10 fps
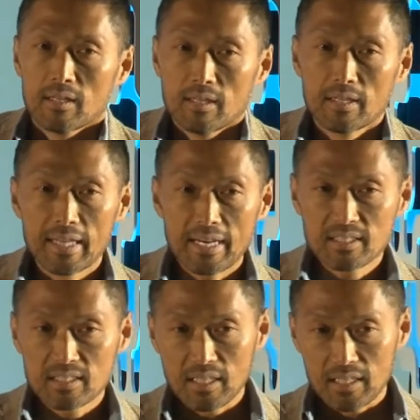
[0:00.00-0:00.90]
In that
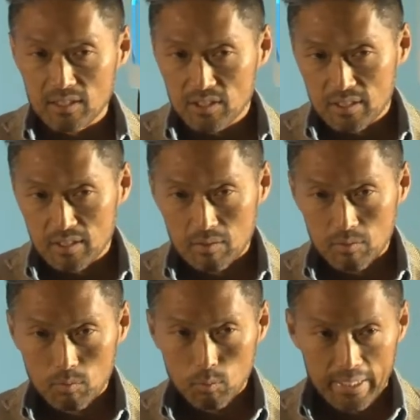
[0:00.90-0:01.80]
sense,
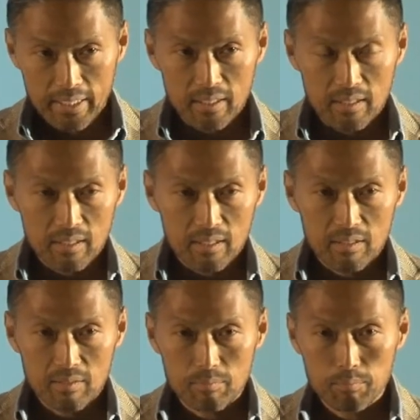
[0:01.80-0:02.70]
we
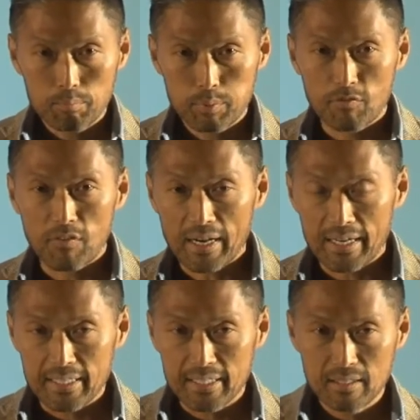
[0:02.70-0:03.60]

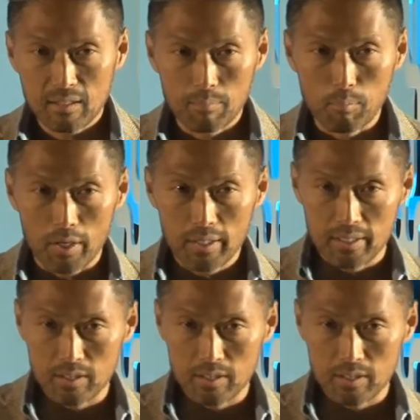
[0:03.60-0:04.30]
provide a marketing